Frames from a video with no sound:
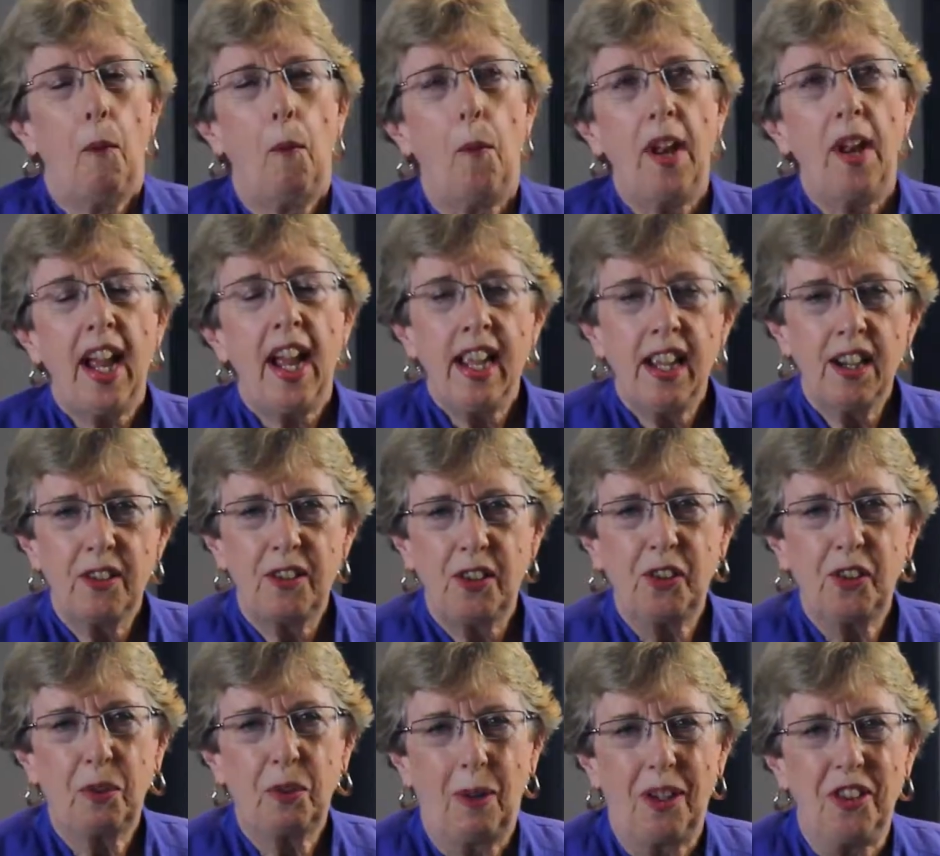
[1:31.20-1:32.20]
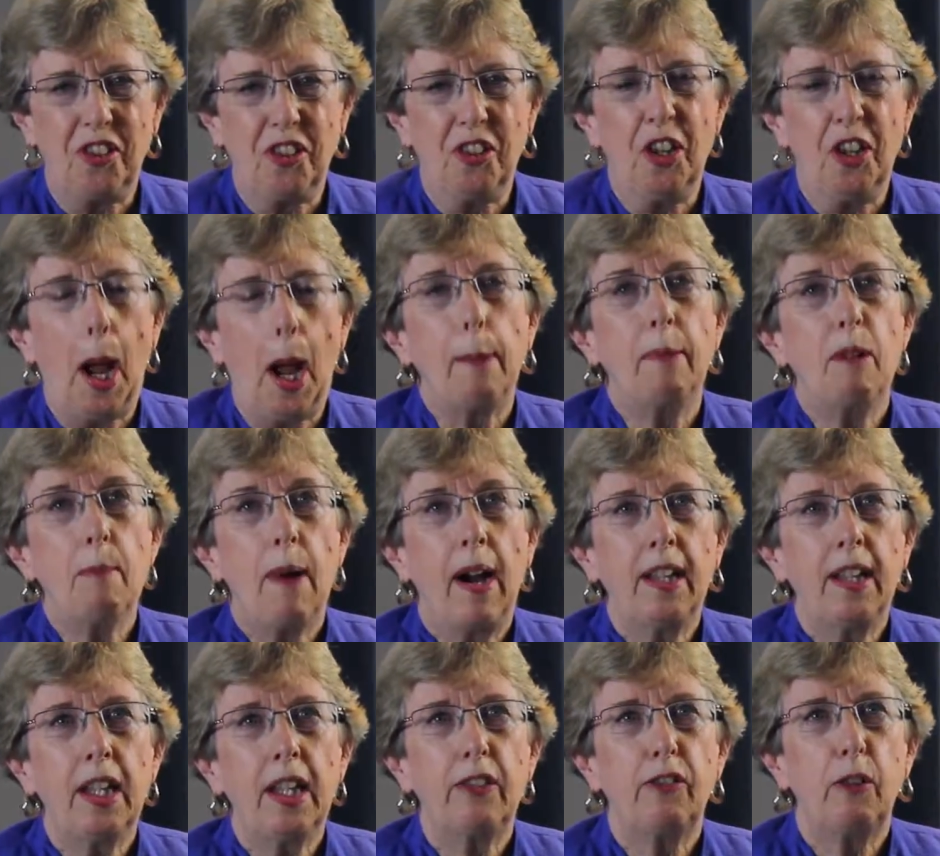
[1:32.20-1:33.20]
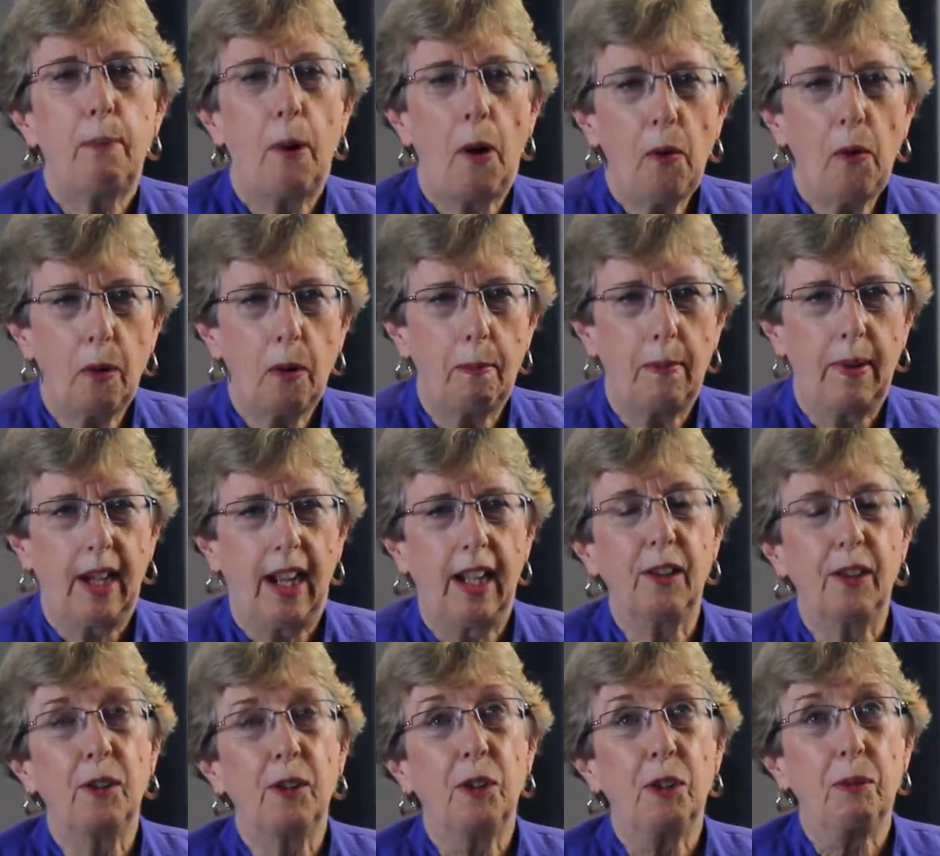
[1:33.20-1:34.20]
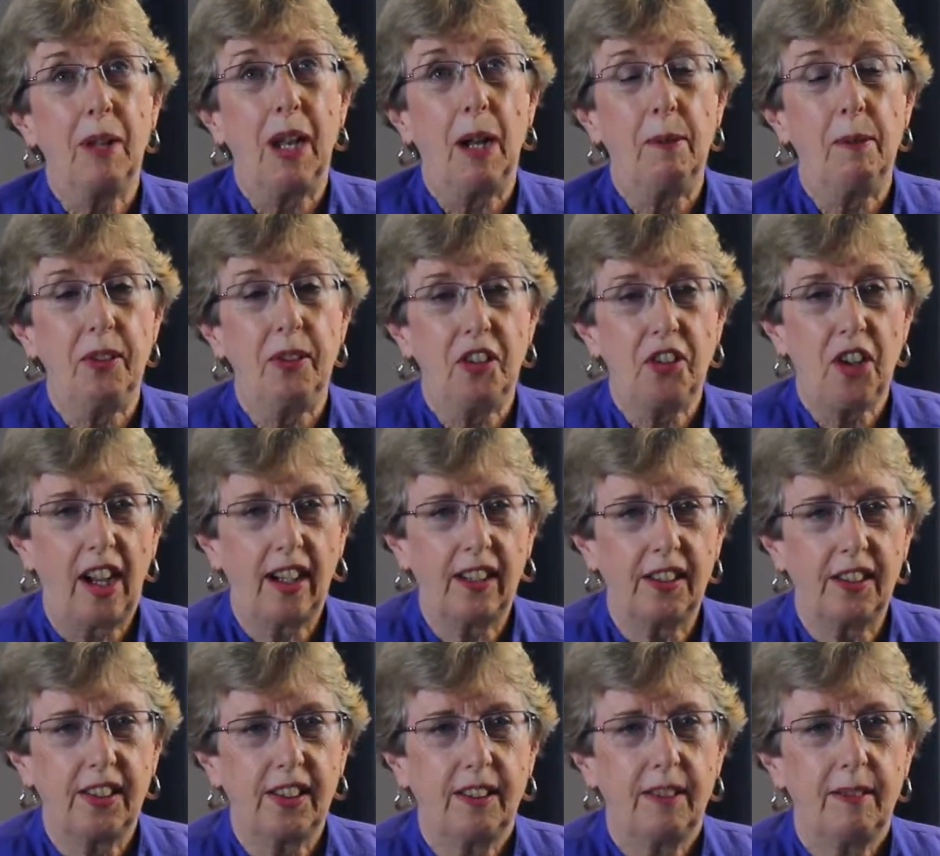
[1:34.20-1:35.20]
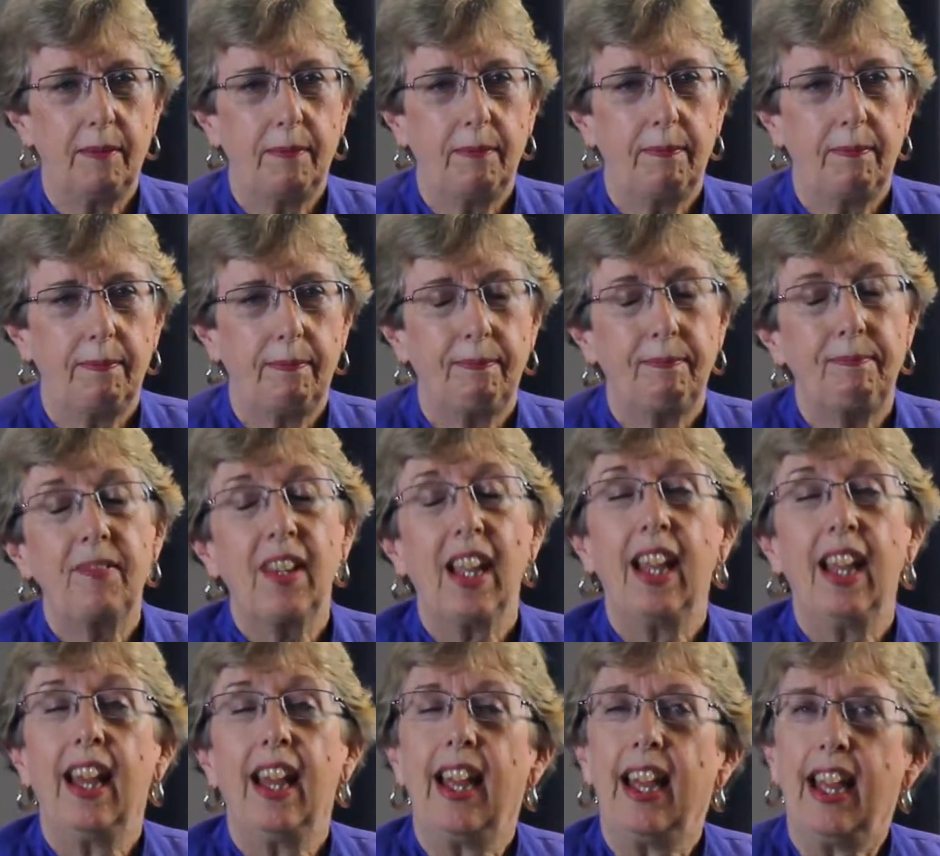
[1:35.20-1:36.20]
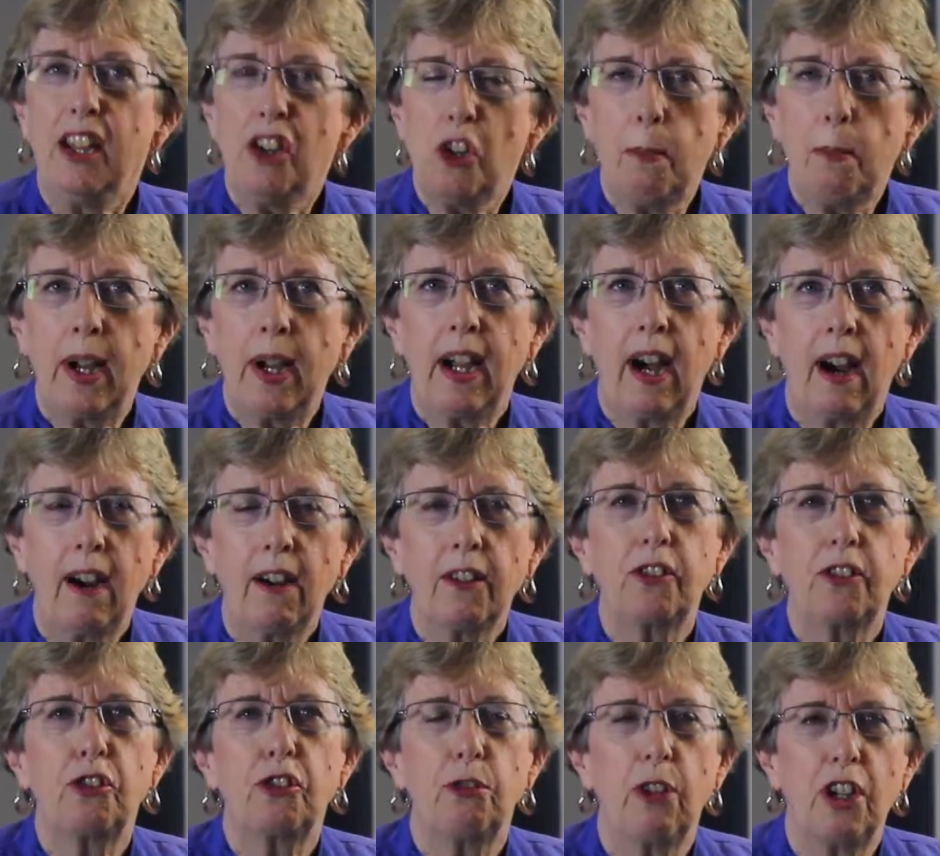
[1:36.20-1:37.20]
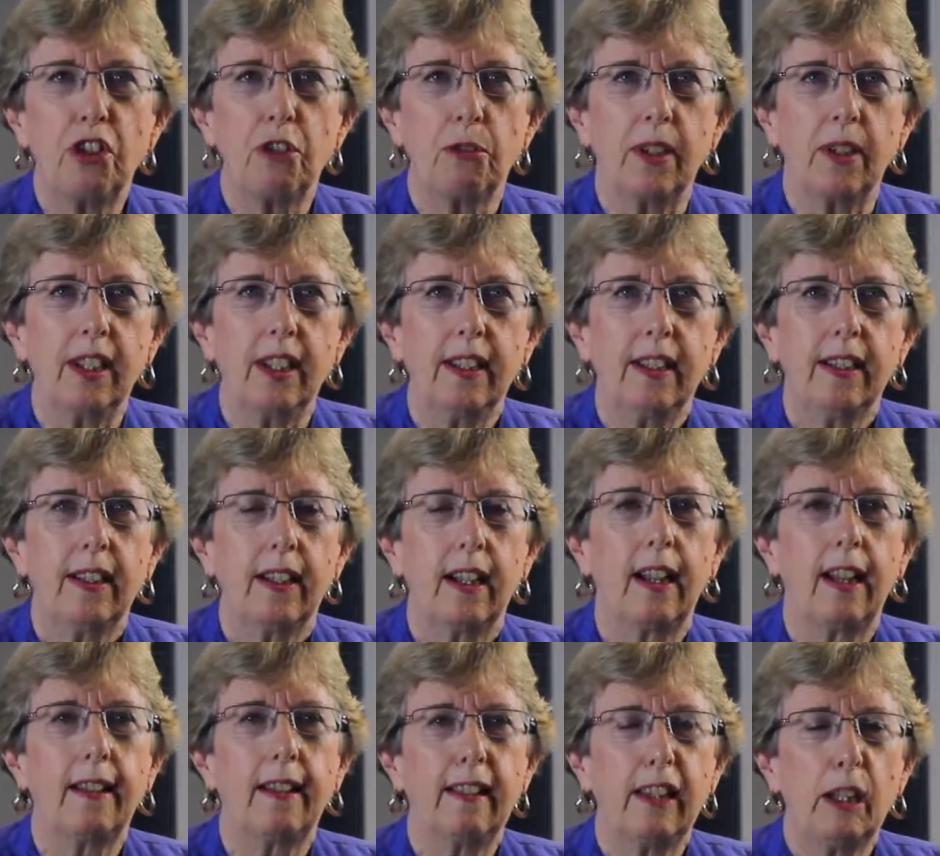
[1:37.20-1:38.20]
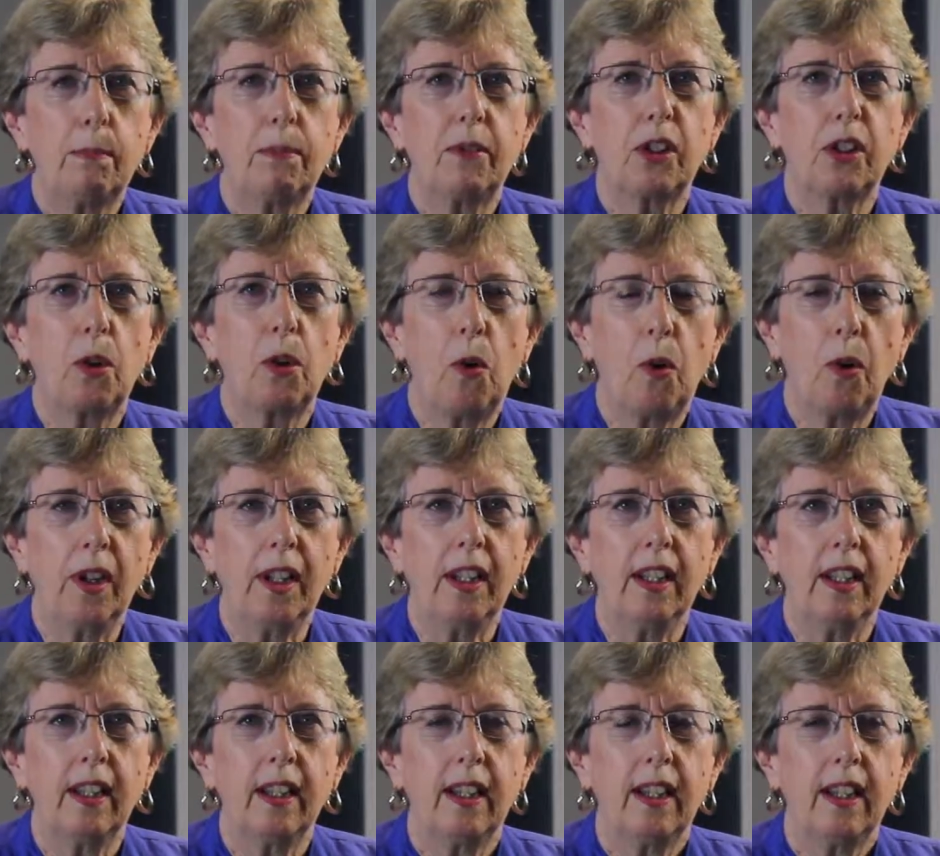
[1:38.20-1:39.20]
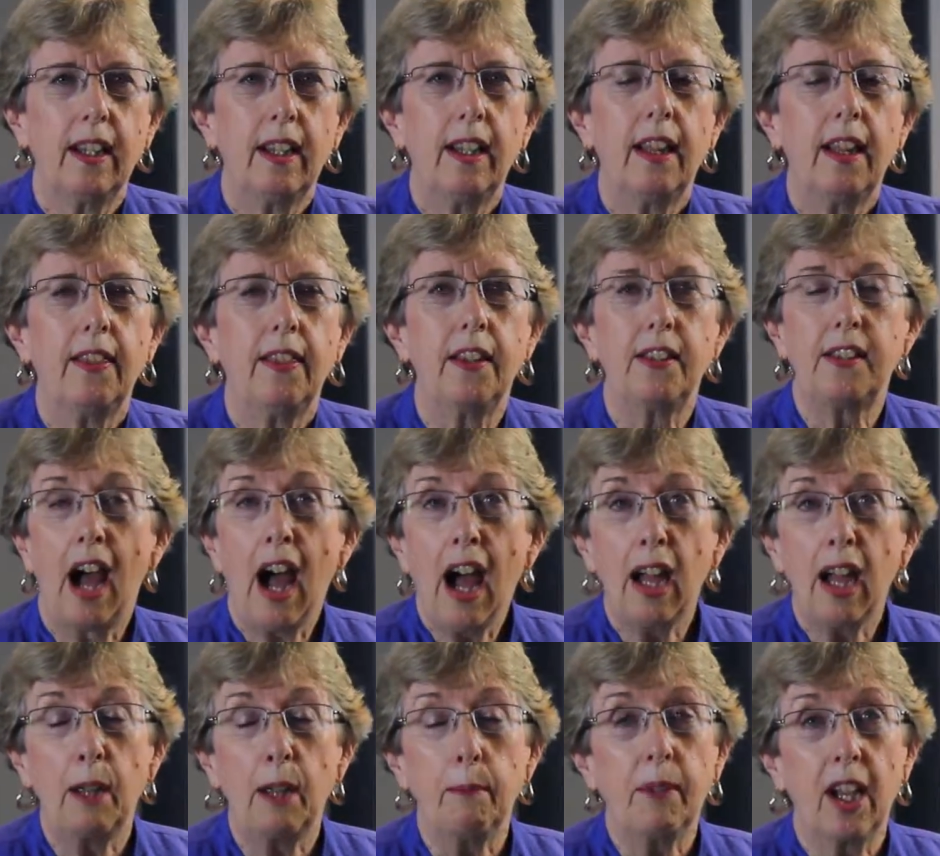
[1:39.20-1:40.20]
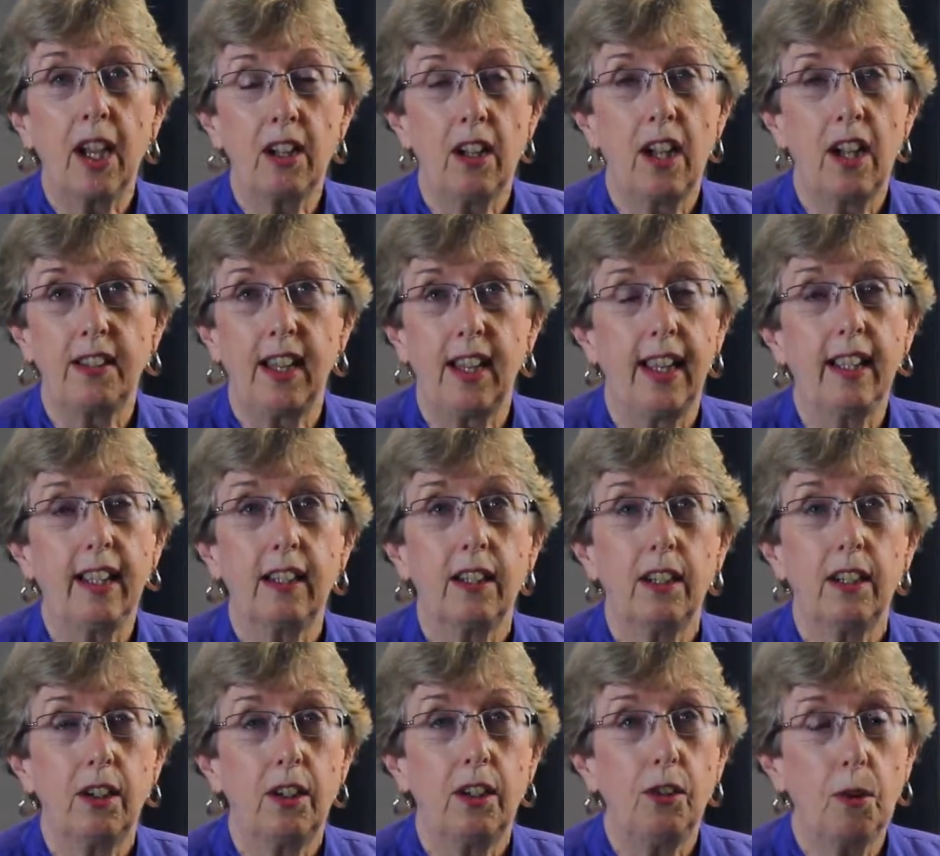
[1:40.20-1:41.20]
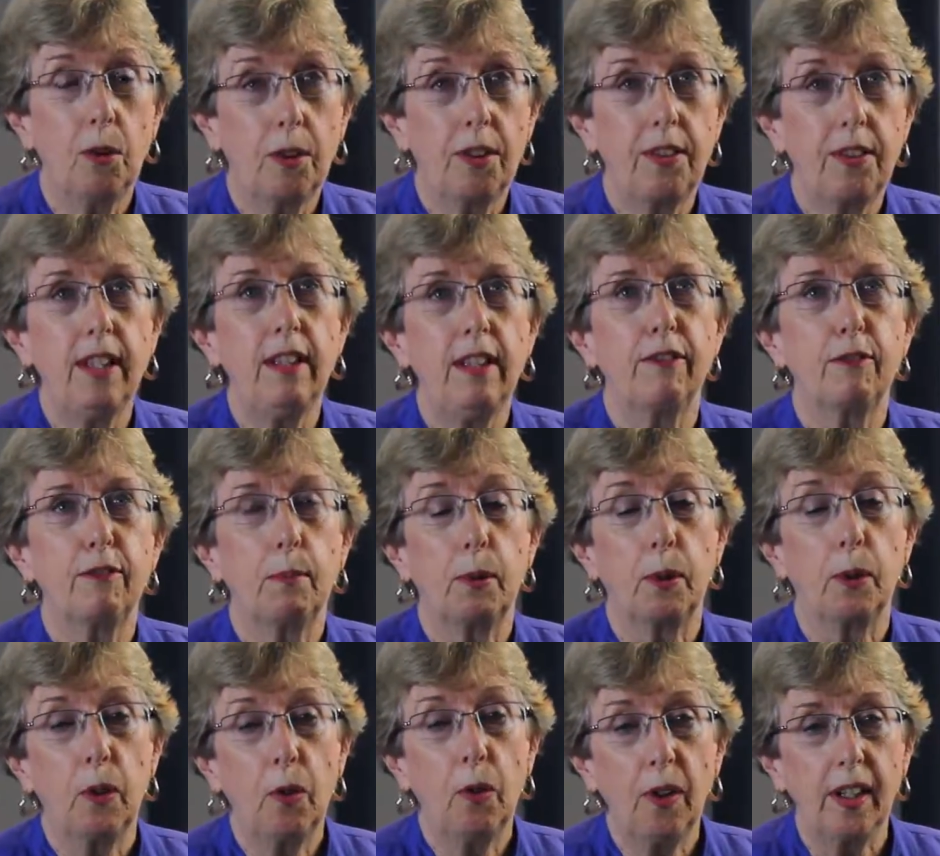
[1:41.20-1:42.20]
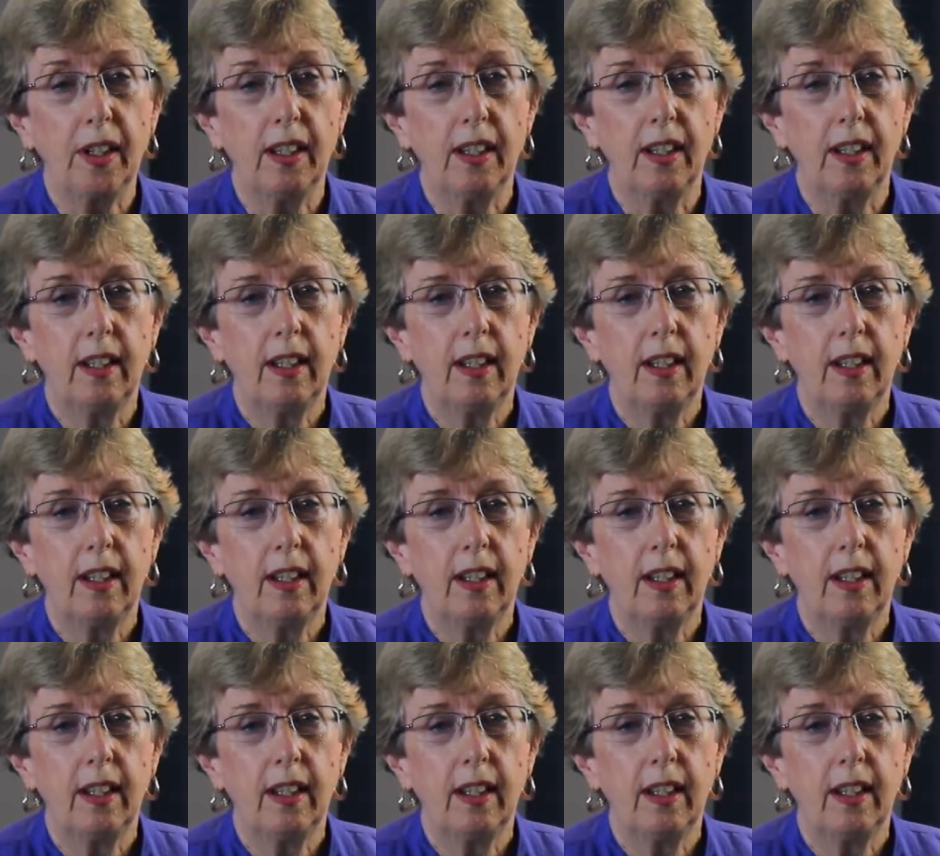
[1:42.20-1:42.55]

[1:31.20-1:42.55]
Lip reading: When I hear this question, I'm reminded of a poem I learned when I was a child. Into my heart's treasury I slipped a coin that time cannot take, nor thief purloin.